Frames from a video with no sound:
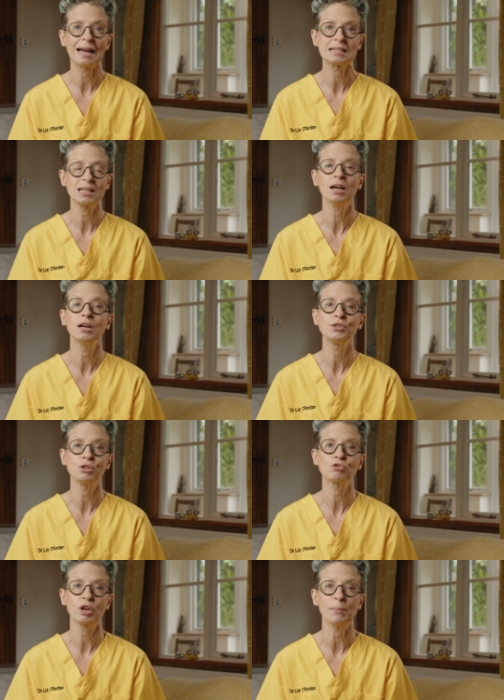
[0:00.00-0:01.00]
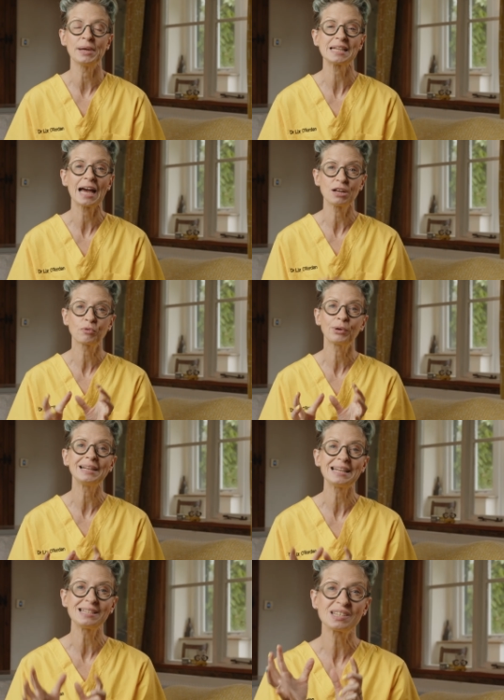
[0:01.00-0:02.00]
anti-HER2 treatment and for at
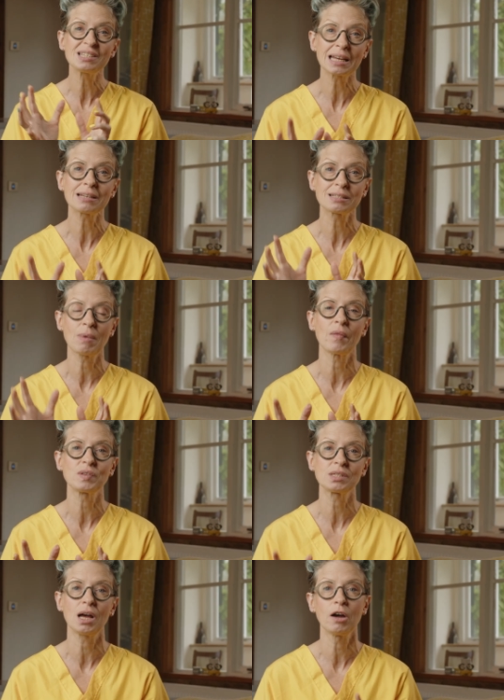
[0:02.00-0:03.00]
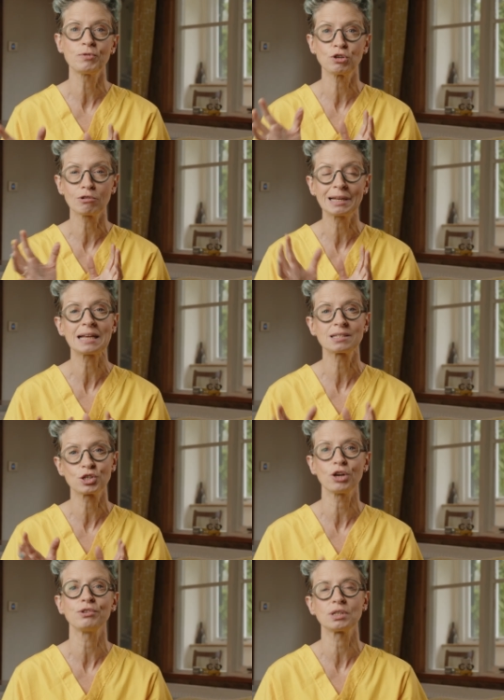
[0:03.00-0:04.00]
least 6 months after your last
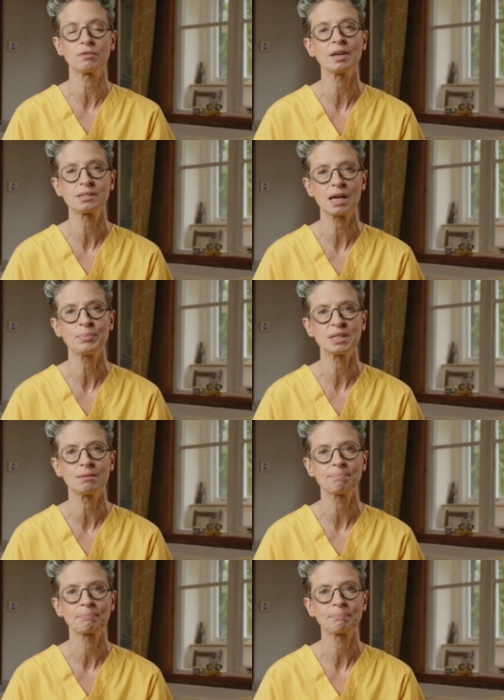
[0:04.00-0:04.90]
dose of Herceptin.